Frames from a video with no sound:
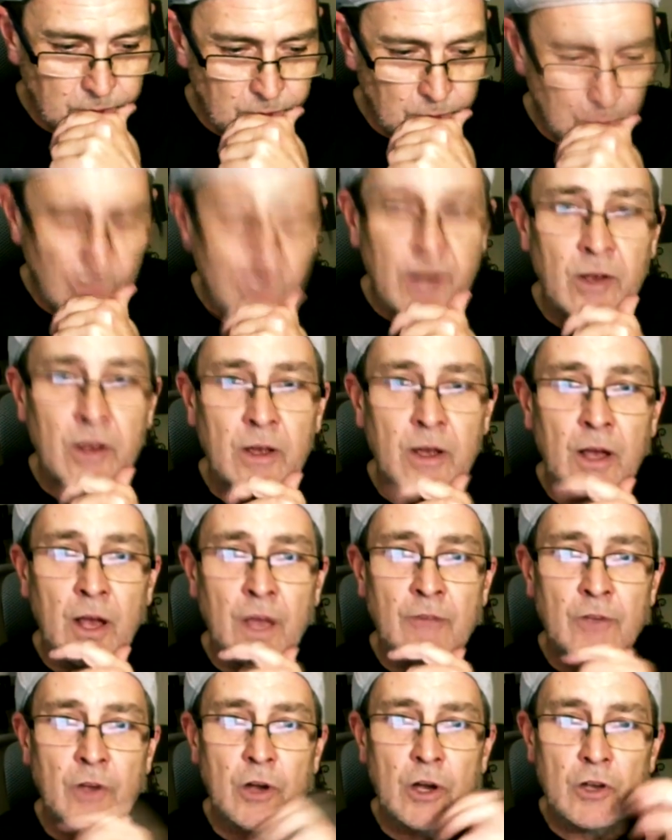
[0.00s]
when I
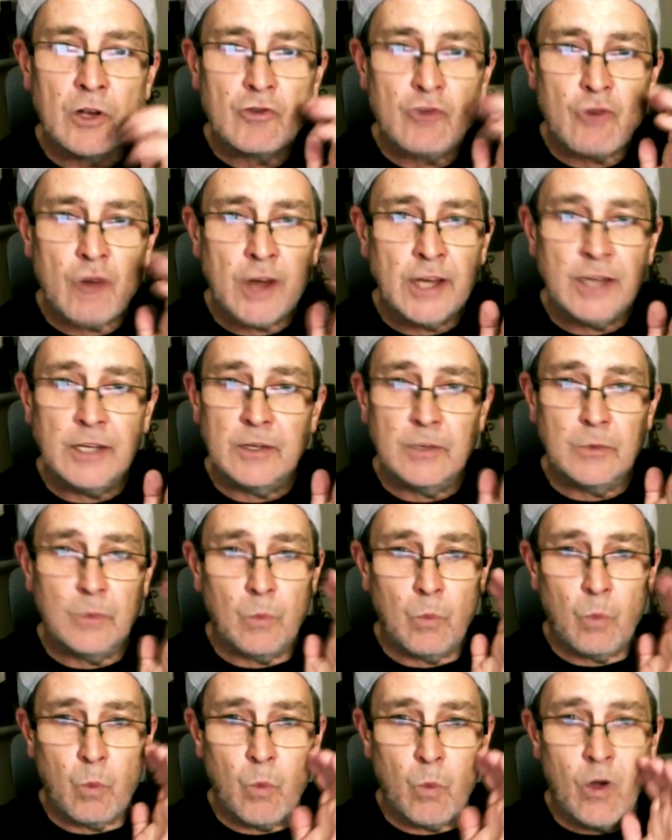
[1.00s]
I've got a great
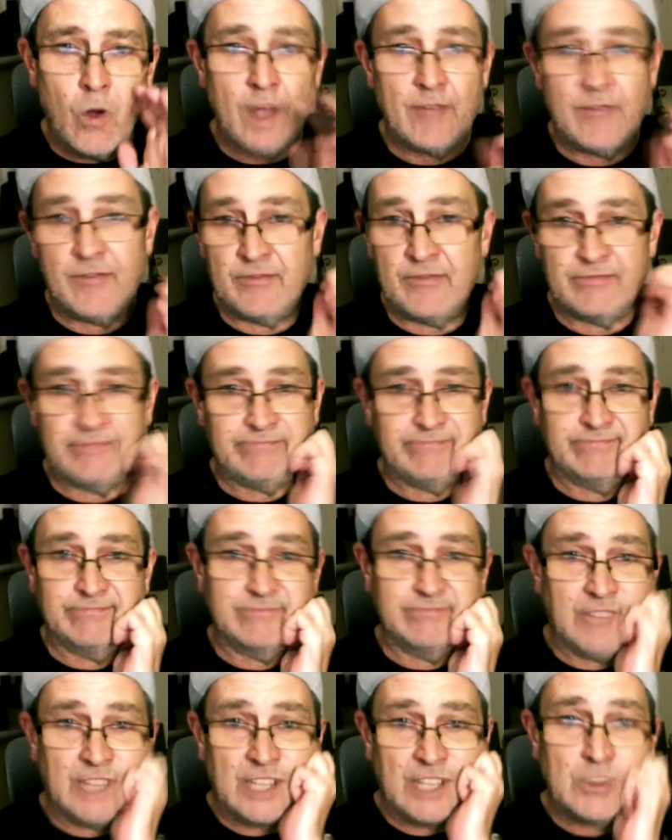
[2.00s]
wife,
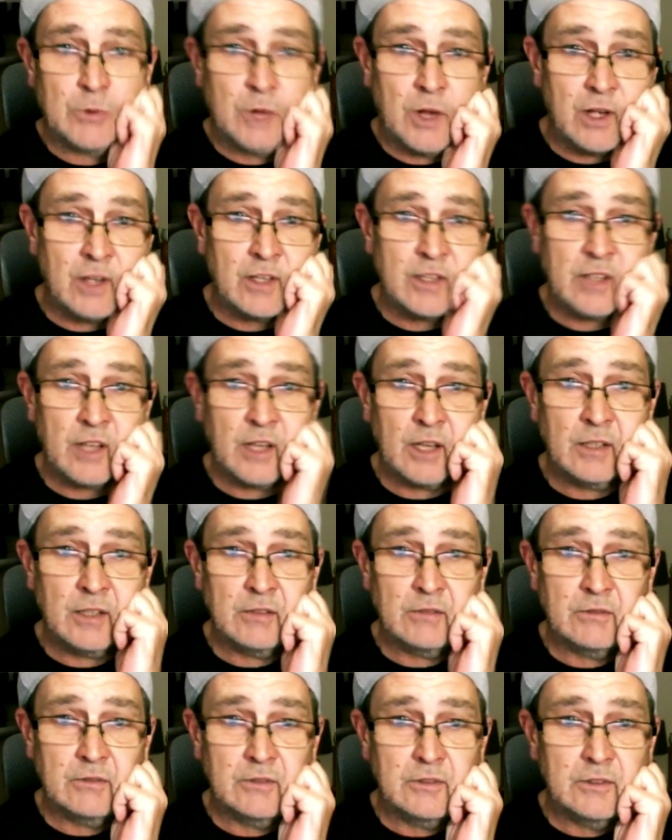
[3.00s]
that's all I can say.
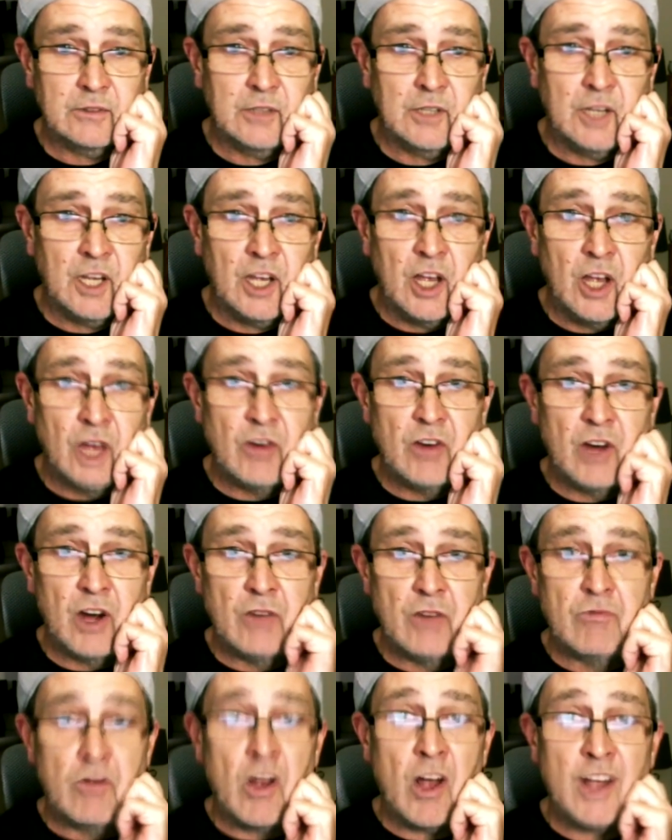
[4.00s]
Who, who
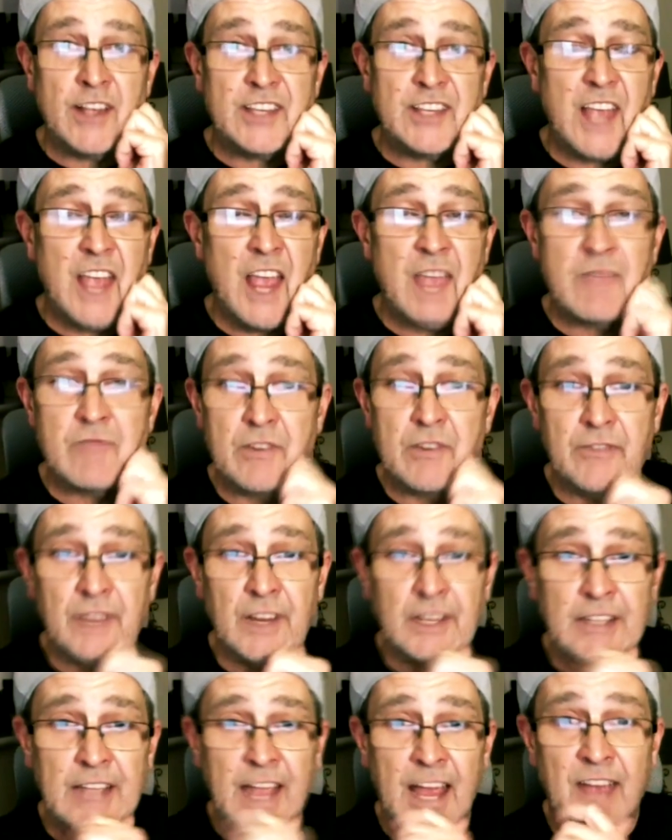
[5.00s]
writes
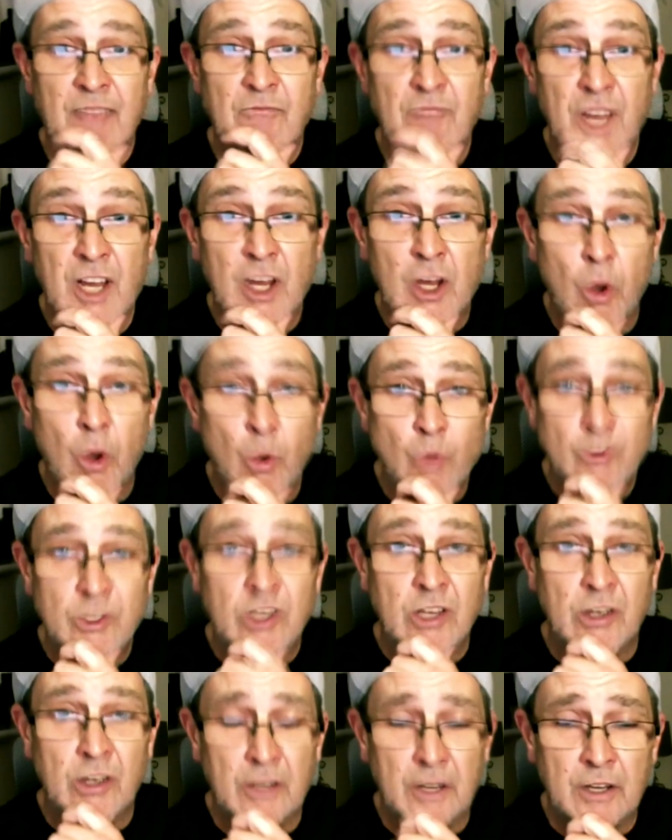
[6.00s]
everything down, records
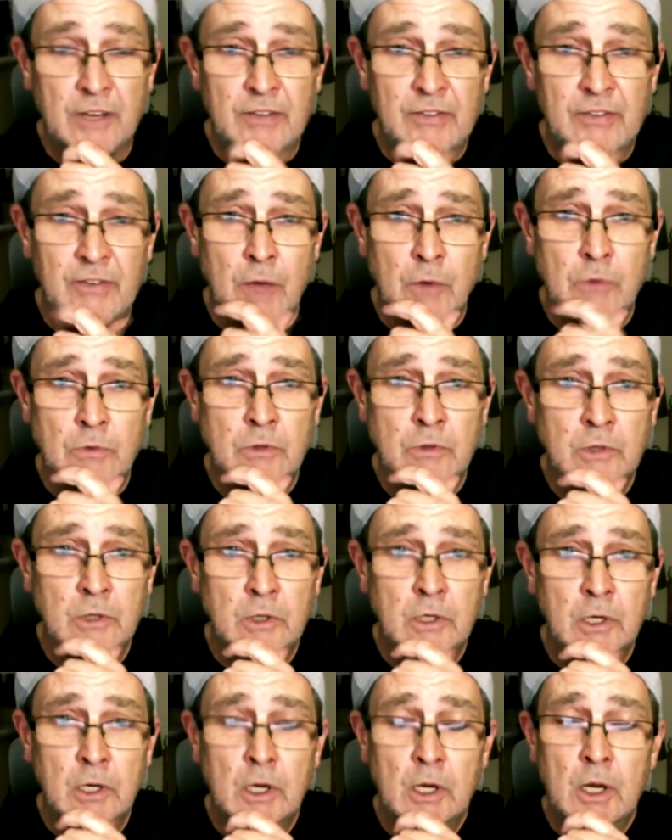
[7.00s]
it on her phone,
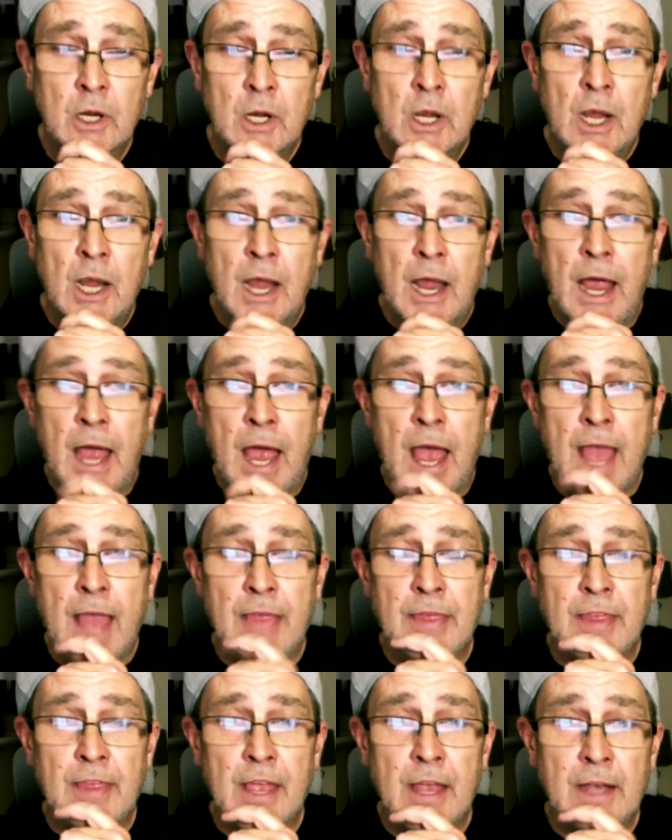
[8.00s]
and
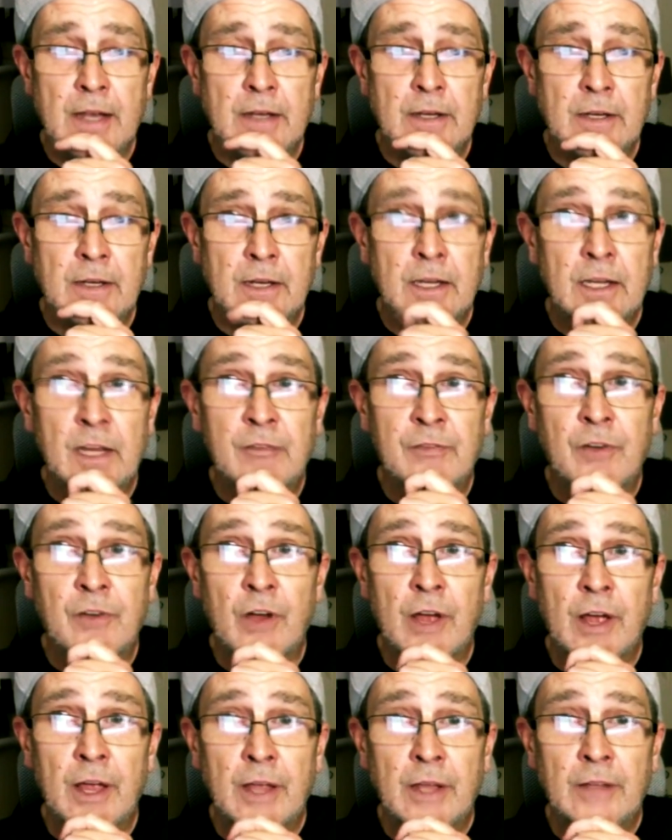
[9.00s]
yeah. then if
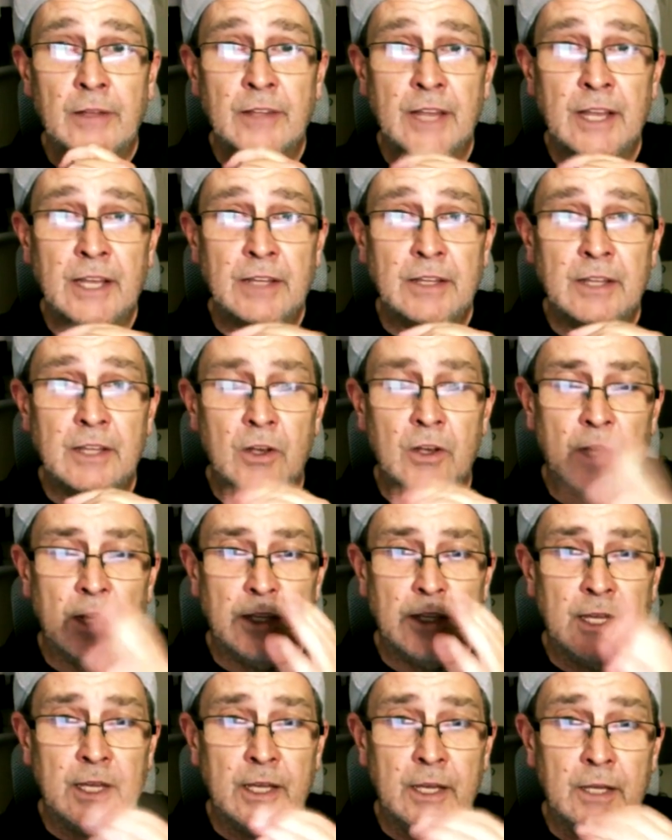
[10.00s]
I need the
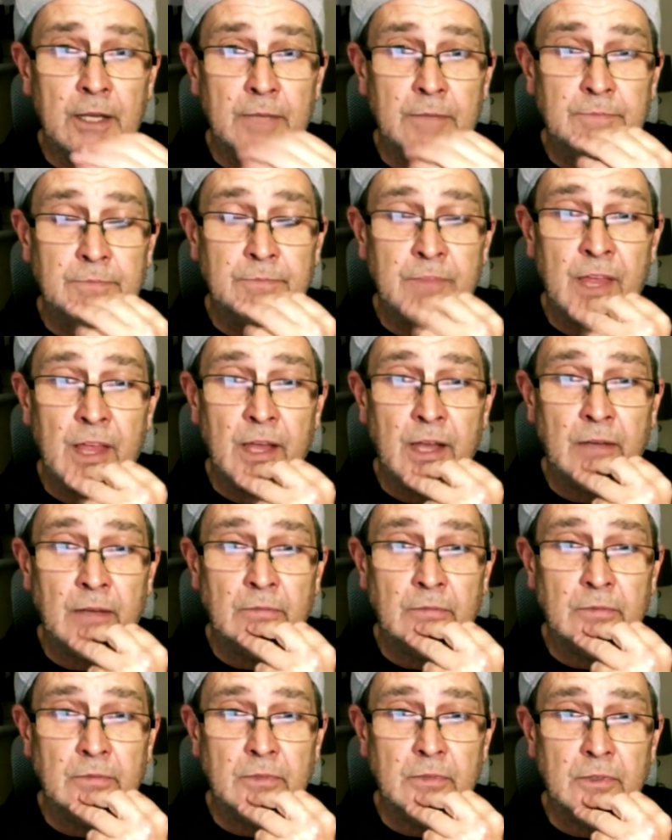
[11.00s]
idea,
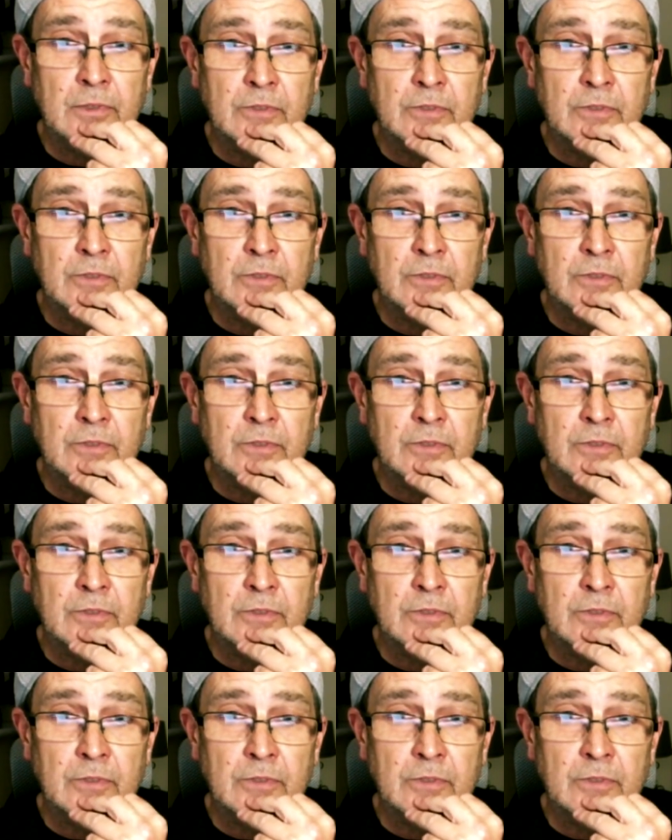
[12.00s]
then